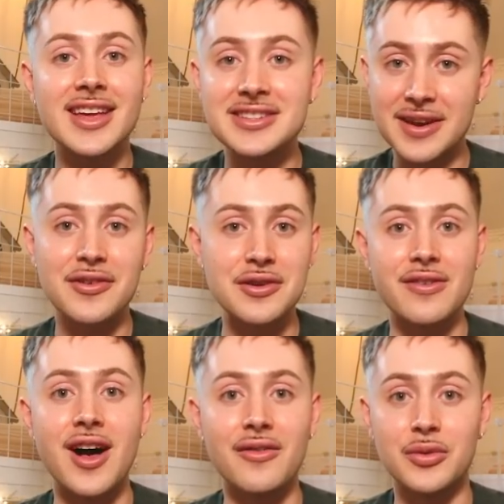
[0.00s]
that is ever
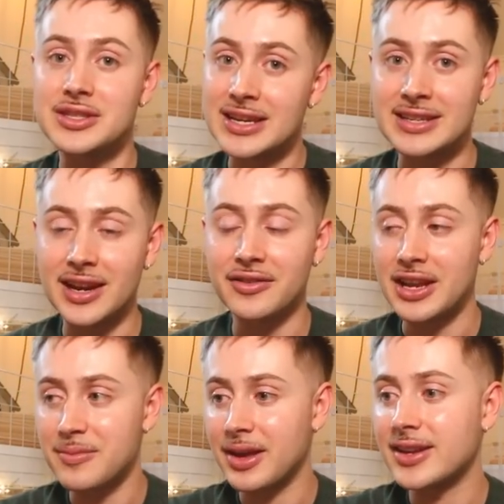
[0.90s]
involved with taking care of
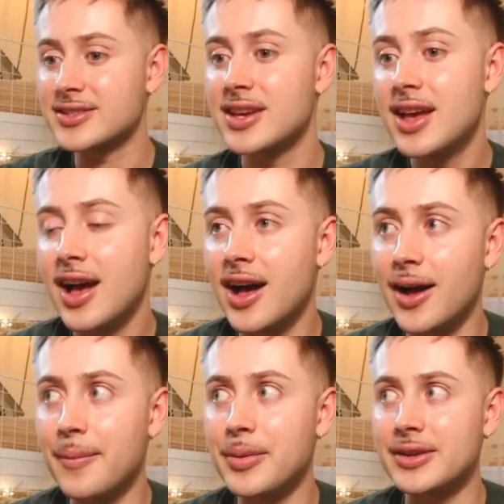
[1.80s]
guinea pigs,
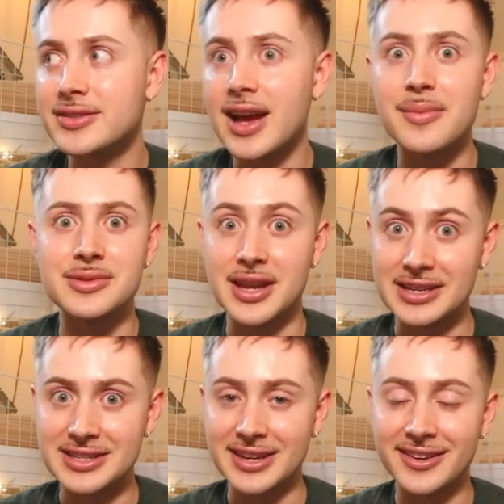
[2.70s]
but times
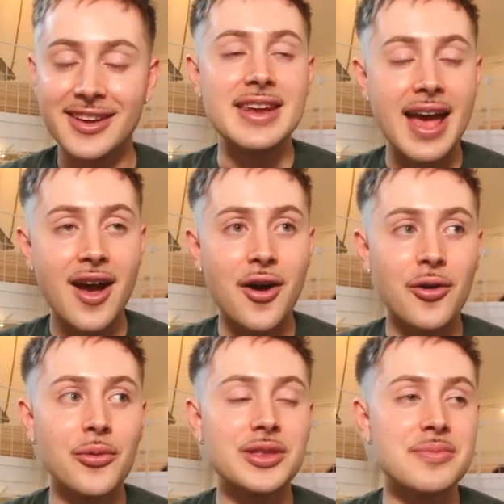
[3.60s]
19. Now,
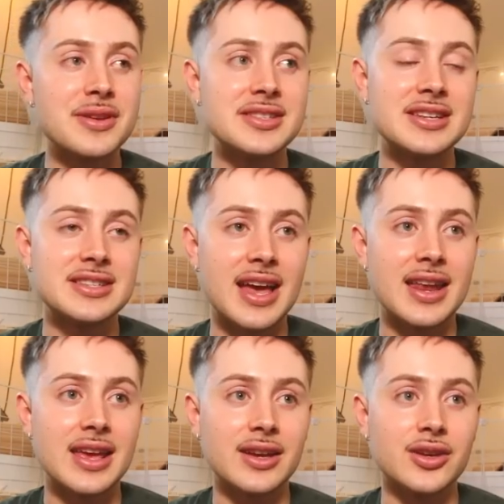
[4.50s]
with the business
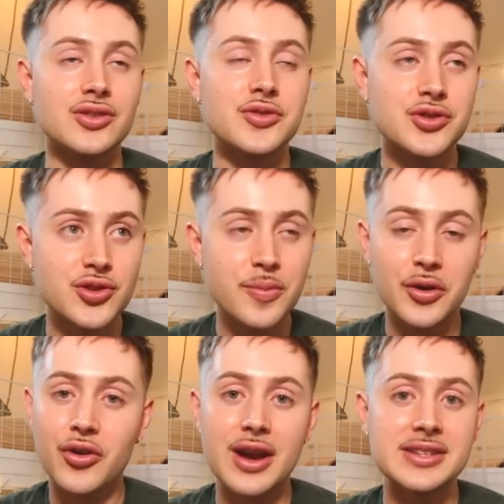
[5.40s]
getting super
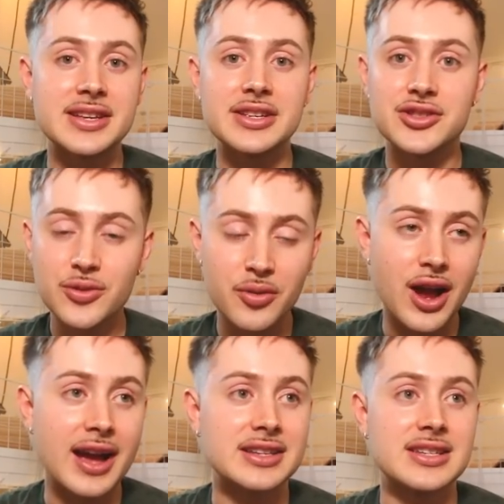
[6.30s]
crazy, super
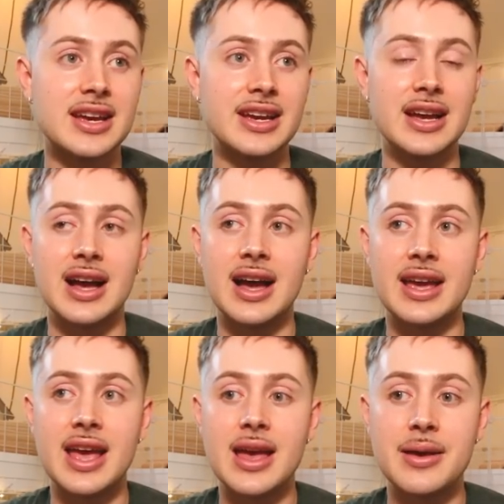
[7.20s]
hectic, I
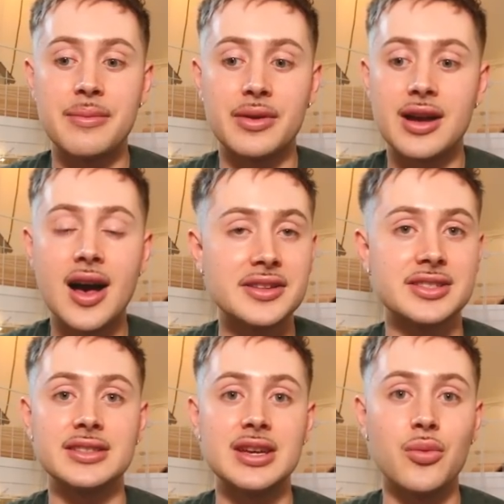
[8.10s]
am
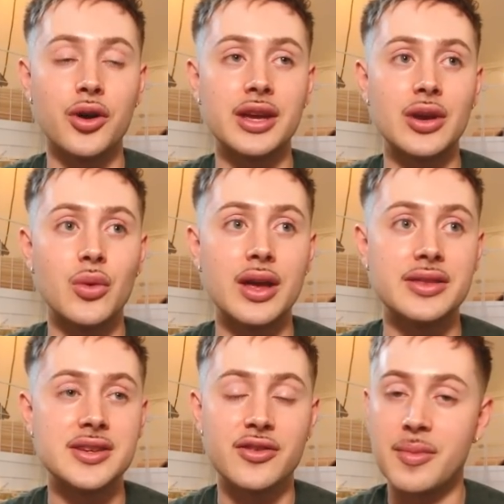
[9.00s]
constantly working with
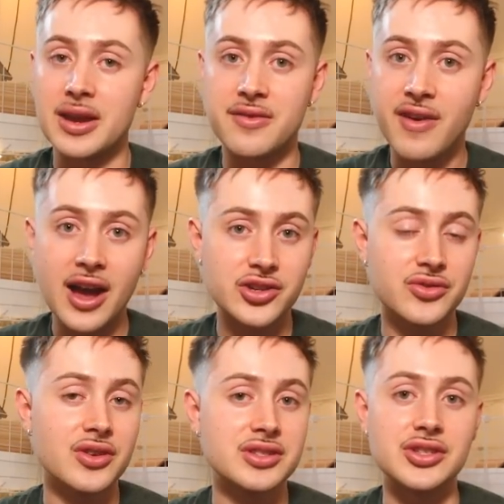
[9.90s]
different
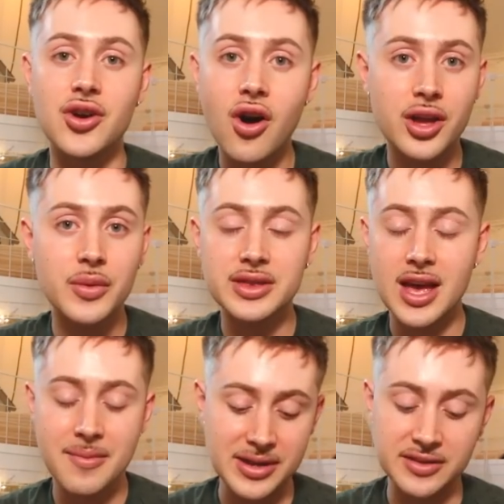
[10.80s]
manufacturers and talking with
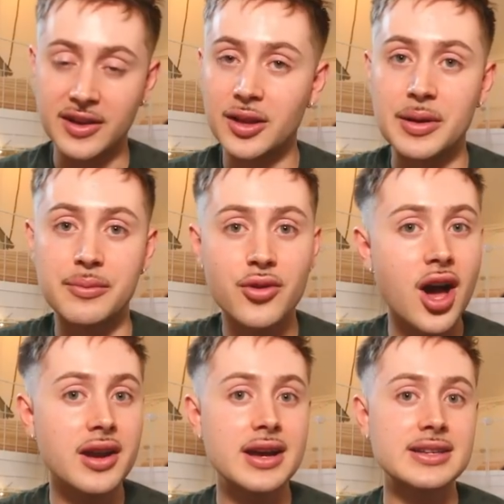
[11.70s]
them and developing
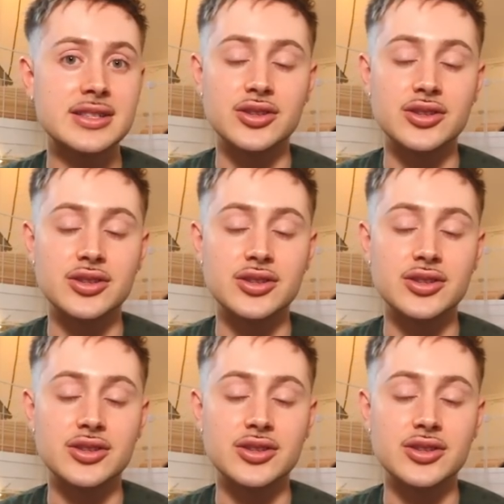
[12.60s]
products,